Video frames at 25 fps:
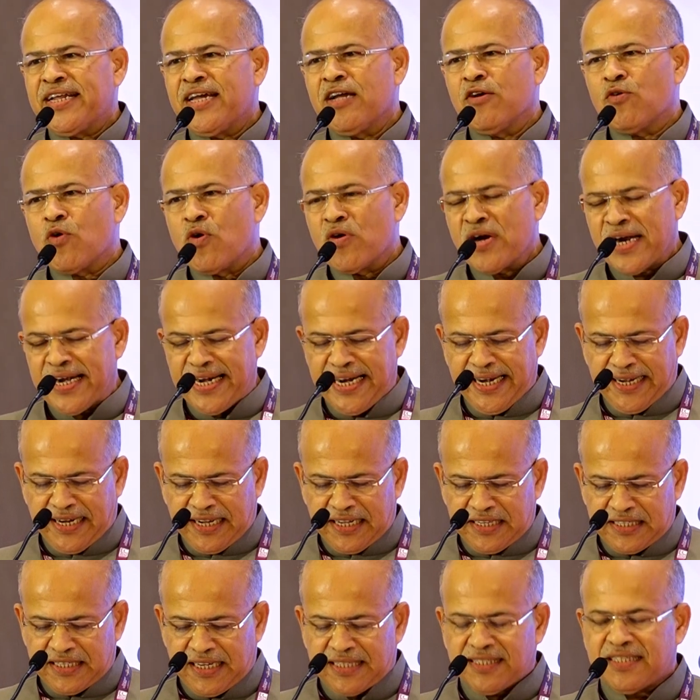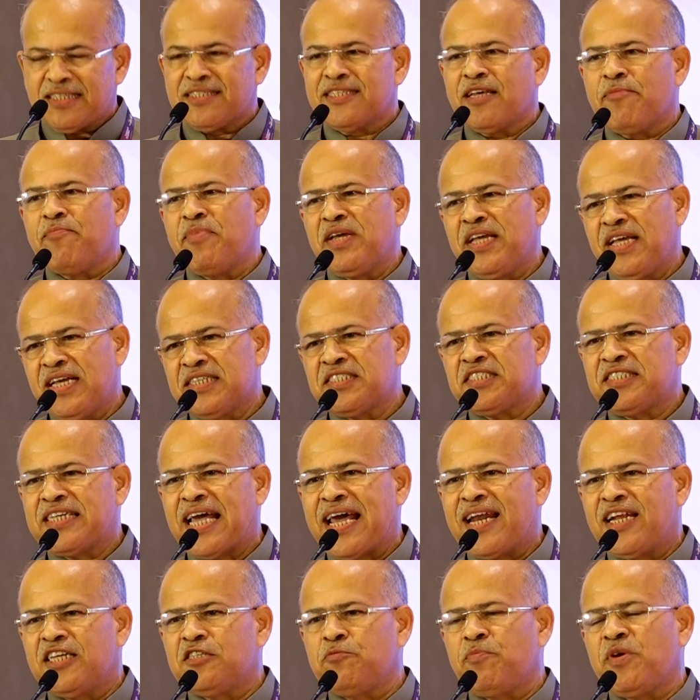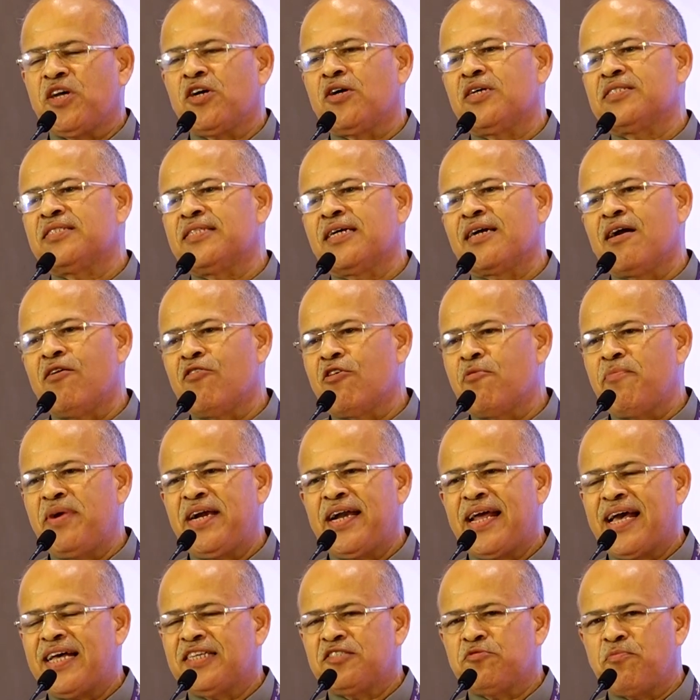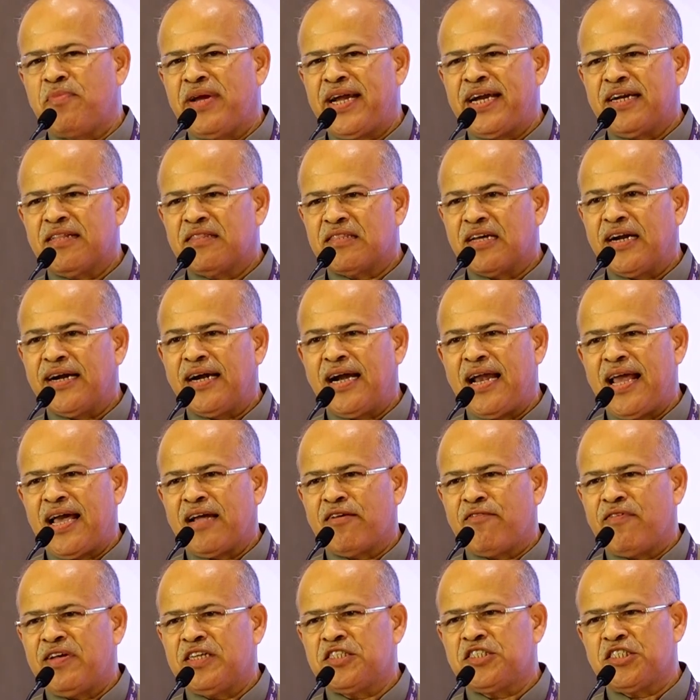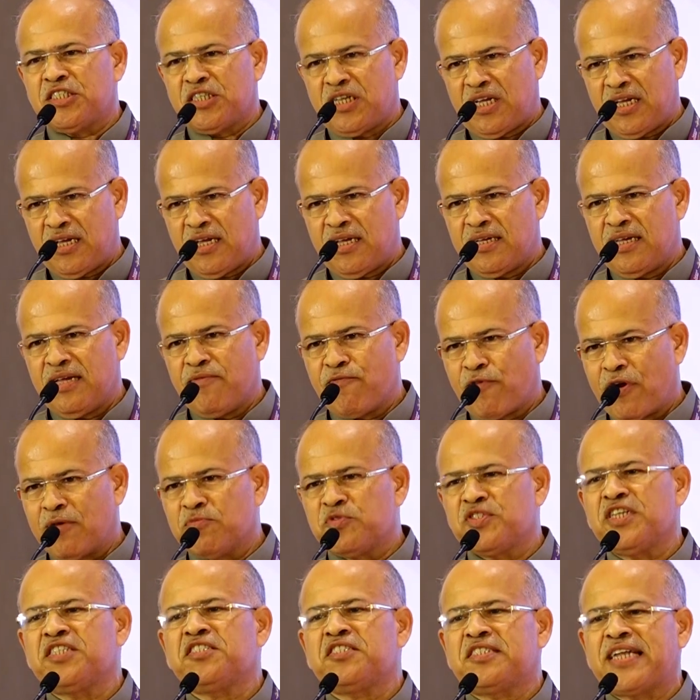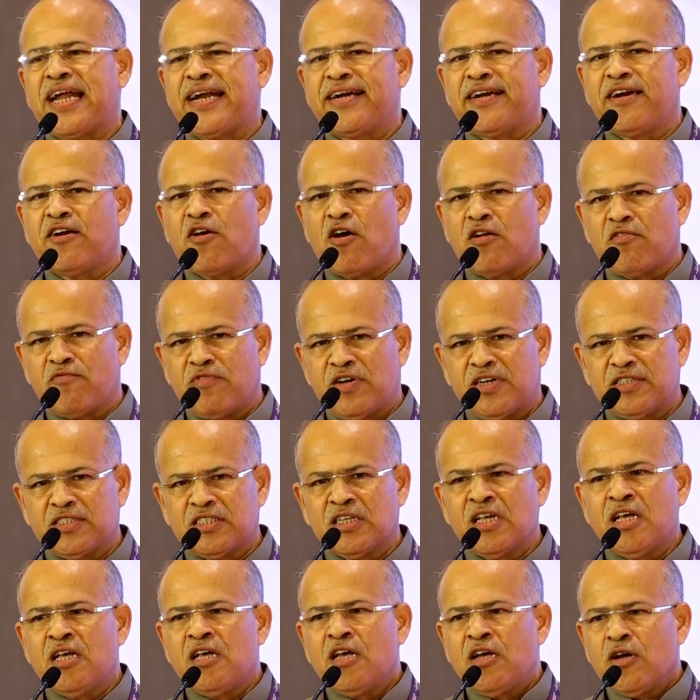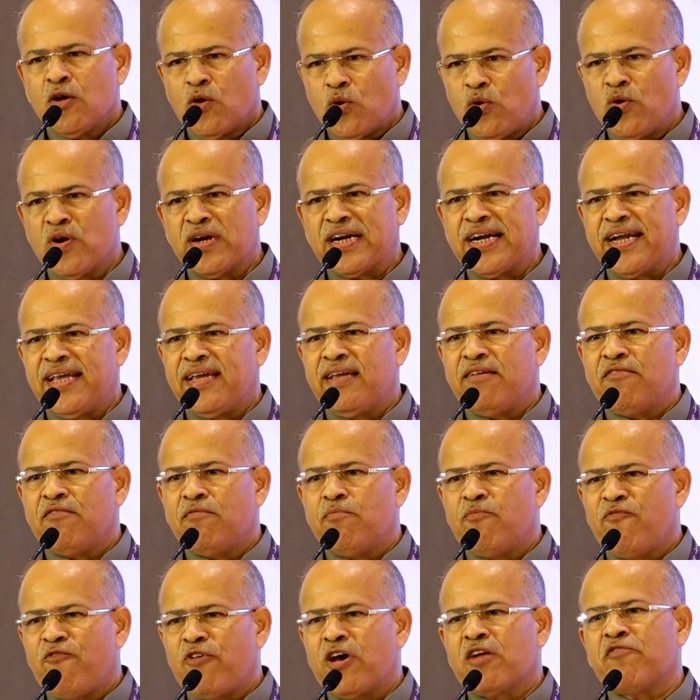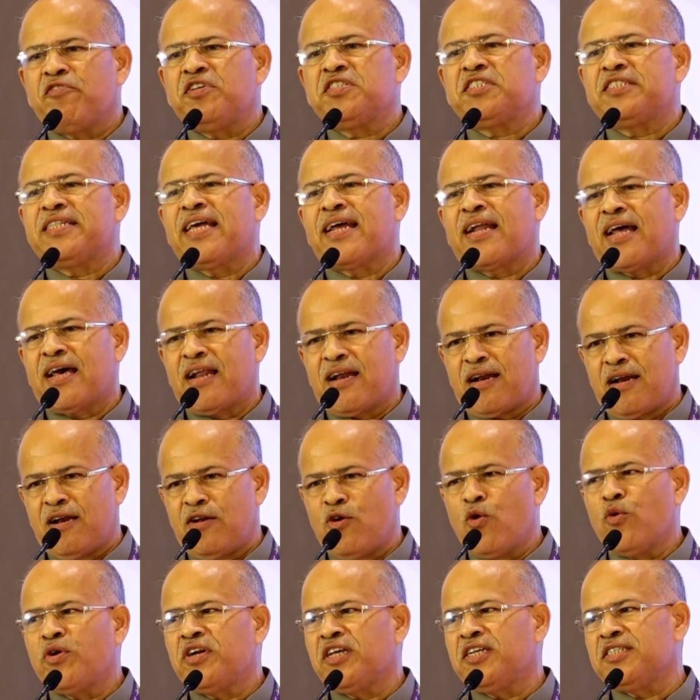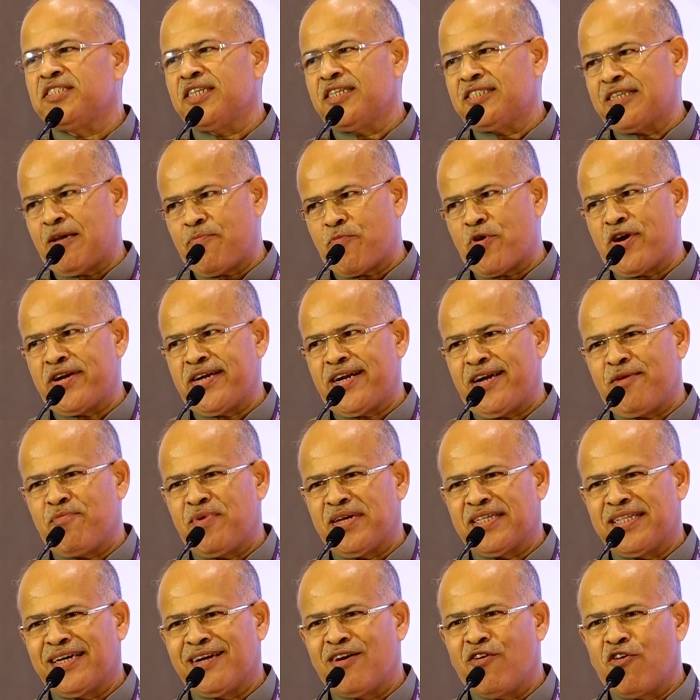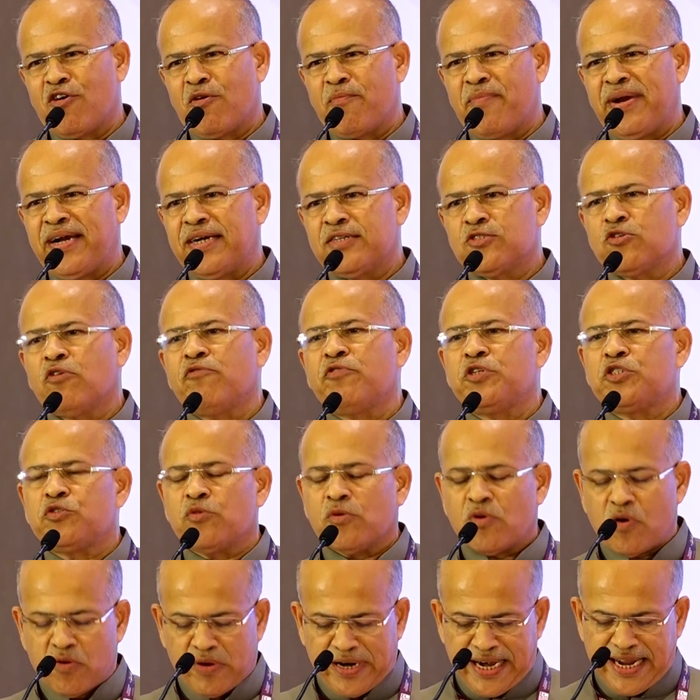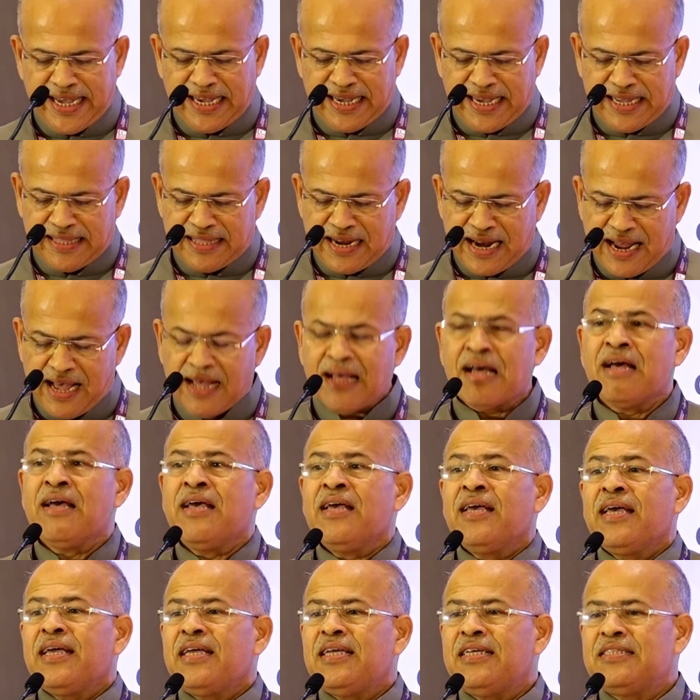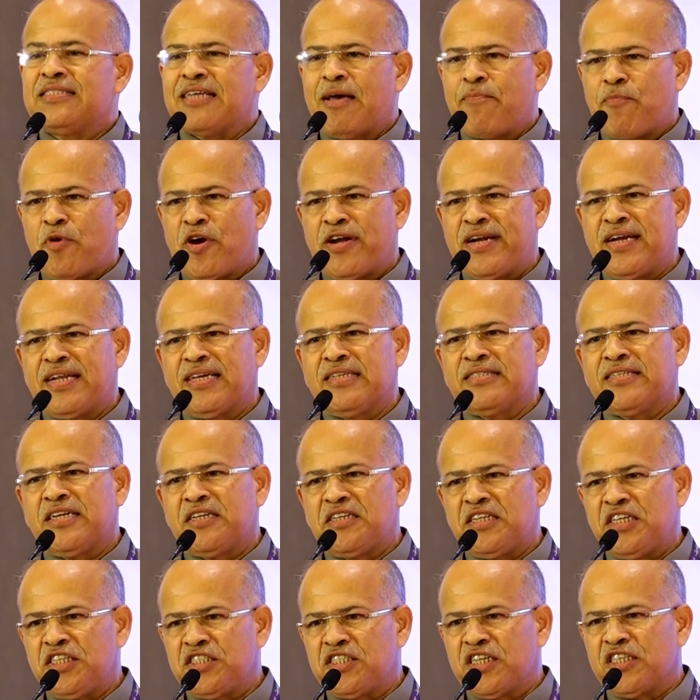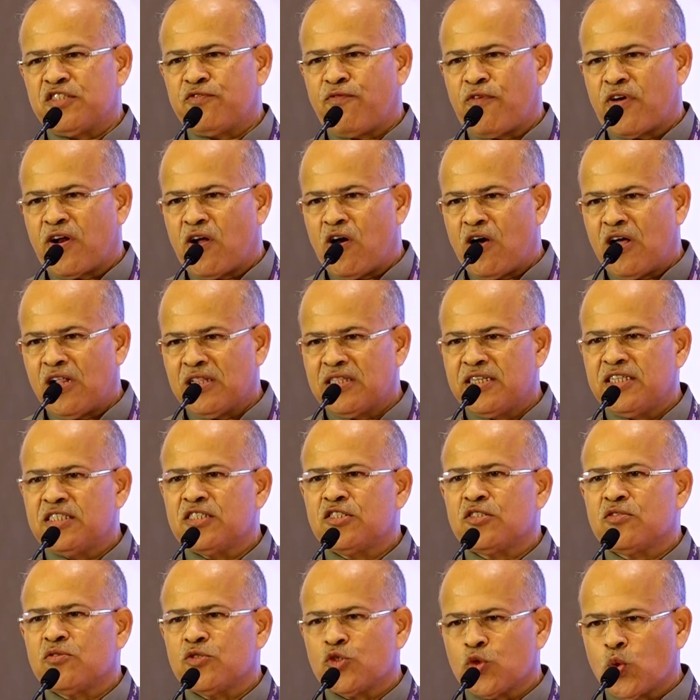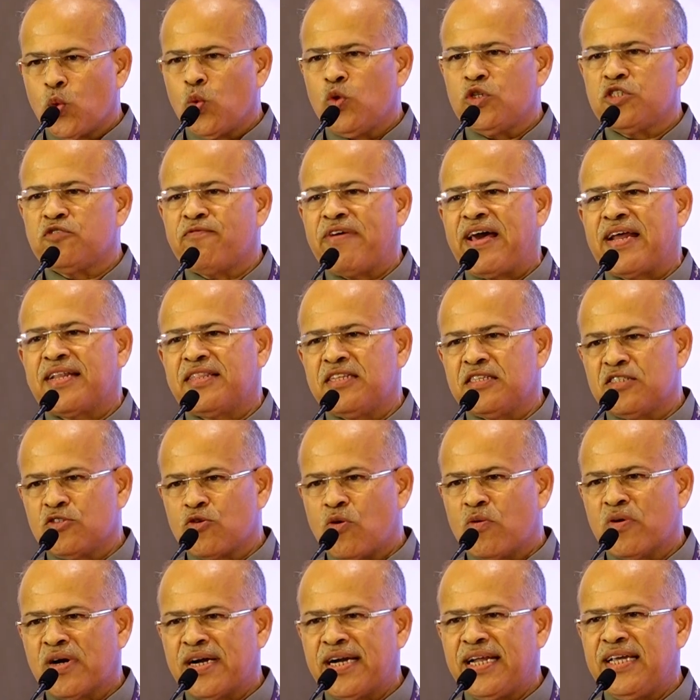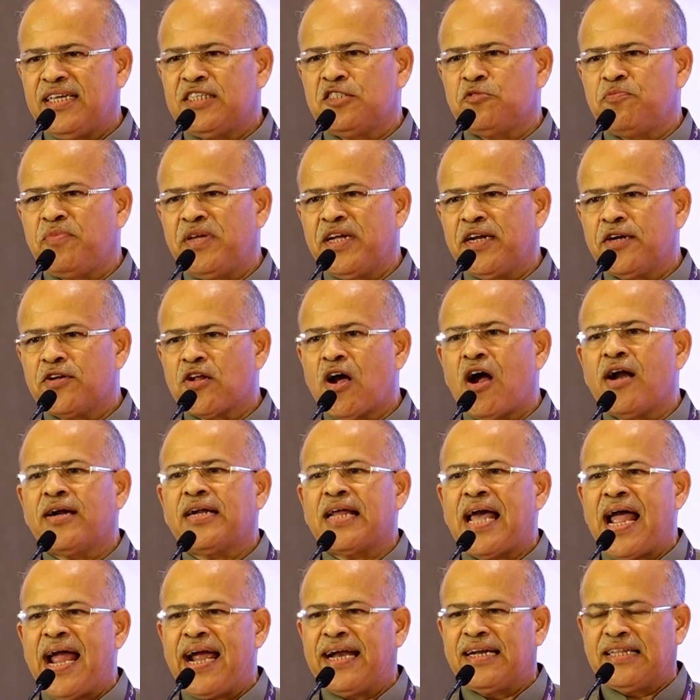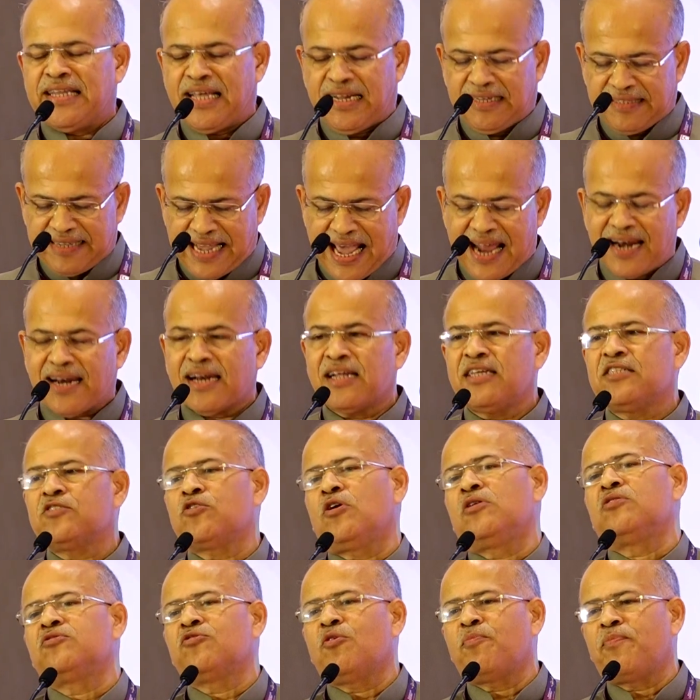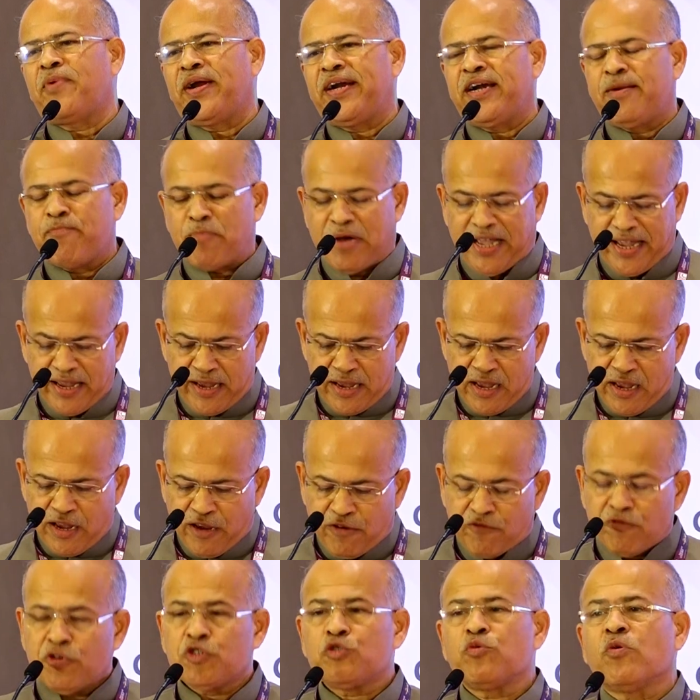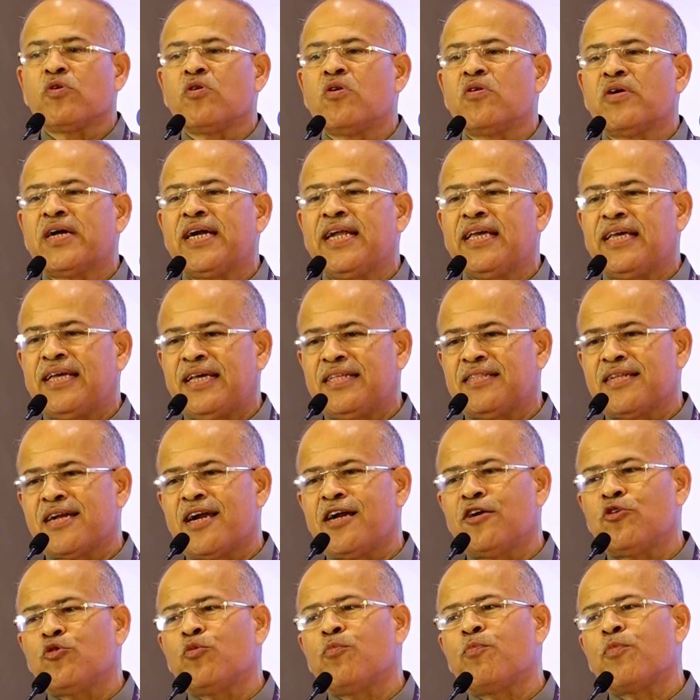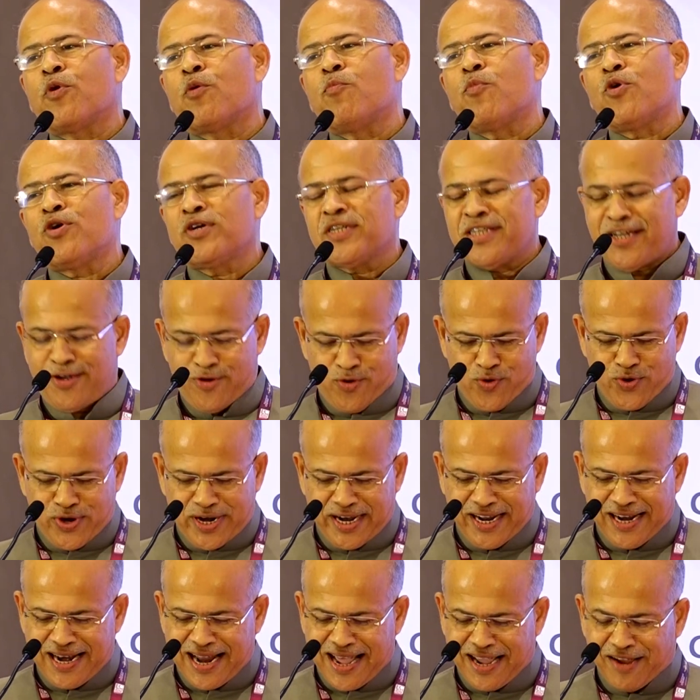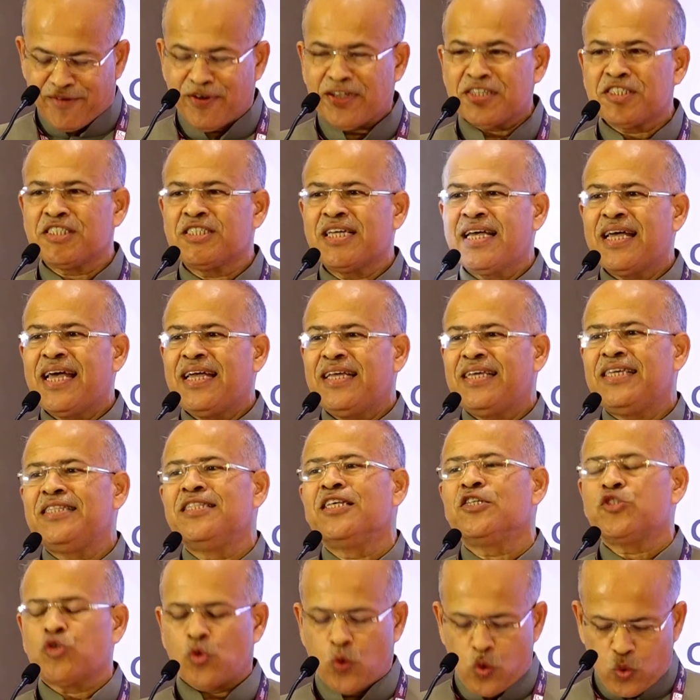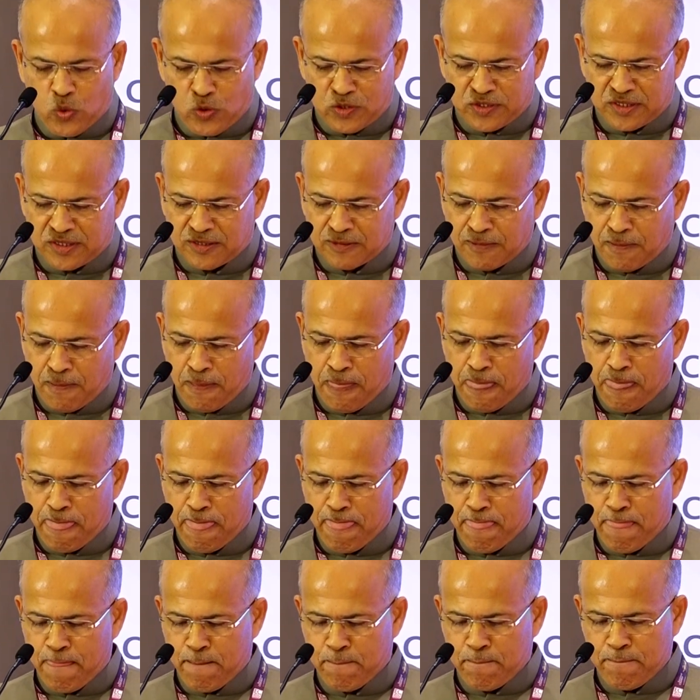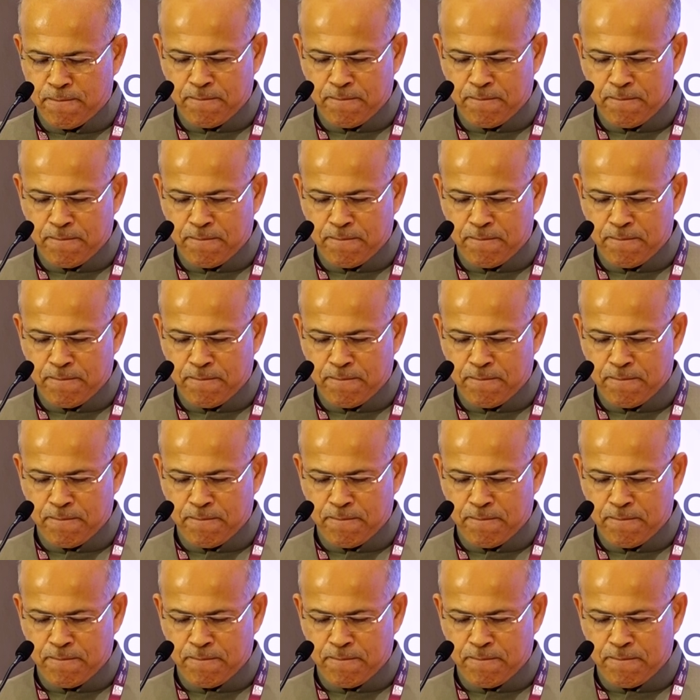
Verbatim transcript: Appointing Konkani teachers is the biggest challenge because the government has made third language from 6th standard onwards, Konkani, for which there are no teachers appointed by the government. So Vishwa Konkani Kendra is appointing the teachers for all these schools where this Konkani is being taught and their salary is also paid by Vishwa Konkani Kendra to promote the Konkani language in the schools.